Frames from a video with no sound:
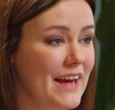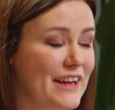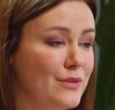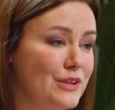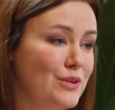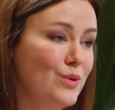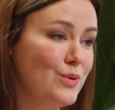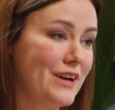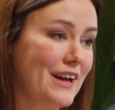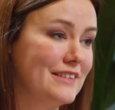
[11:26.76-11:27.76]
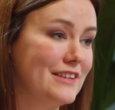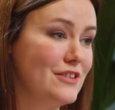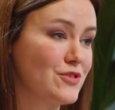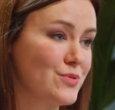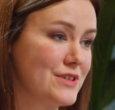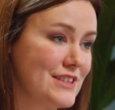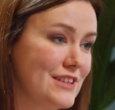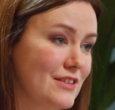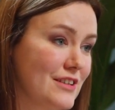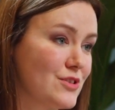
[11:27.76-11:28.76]
And when you look at the insurance
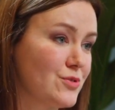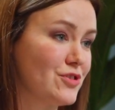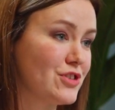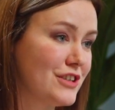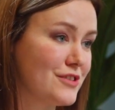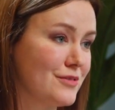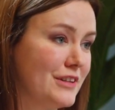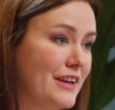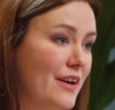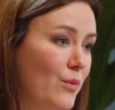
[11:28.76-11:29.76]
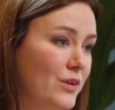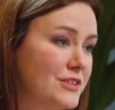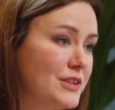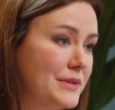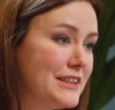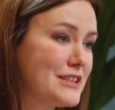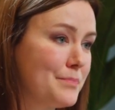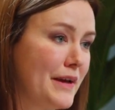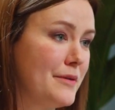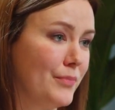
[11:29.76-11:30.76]
industry generally, what are the biggest
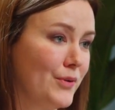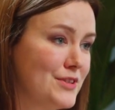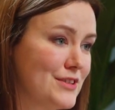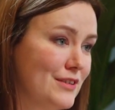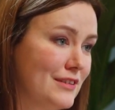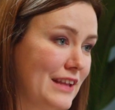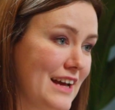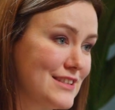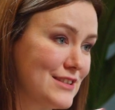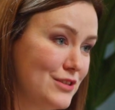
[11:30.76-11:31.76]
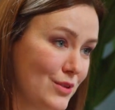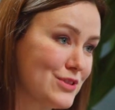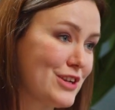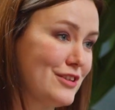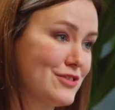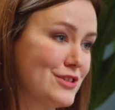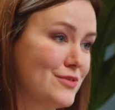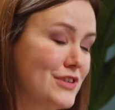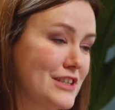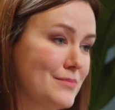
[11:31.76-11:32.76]
pain points? Does those challenges
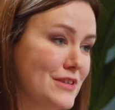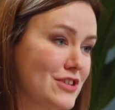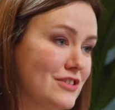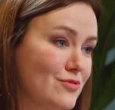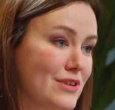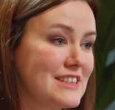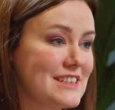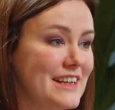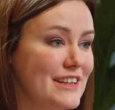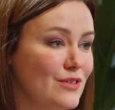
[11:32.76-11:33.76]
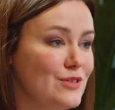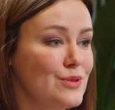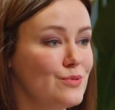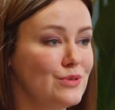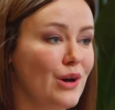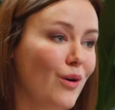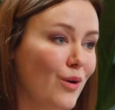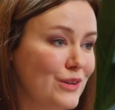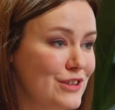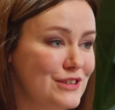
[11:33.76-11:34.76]
you've just mentioned translate also to the
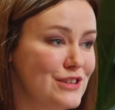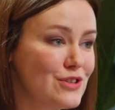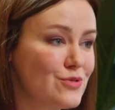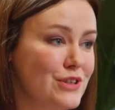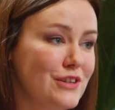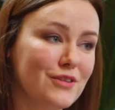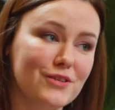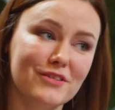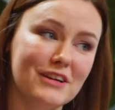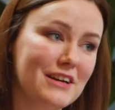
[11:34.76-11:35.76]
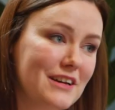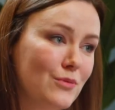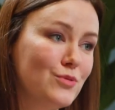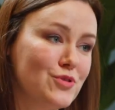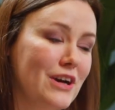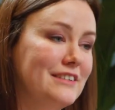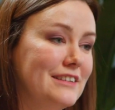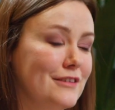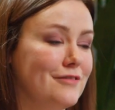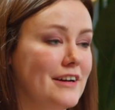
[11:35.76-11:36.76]
whole industry, or would you
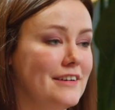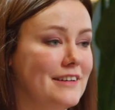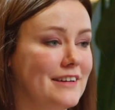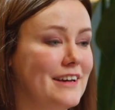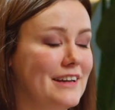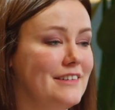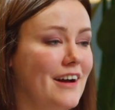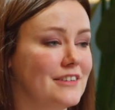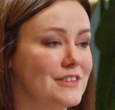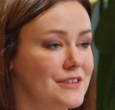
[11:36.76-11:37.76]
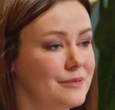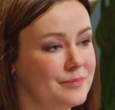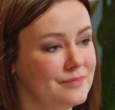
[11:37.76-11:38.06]
identify any other?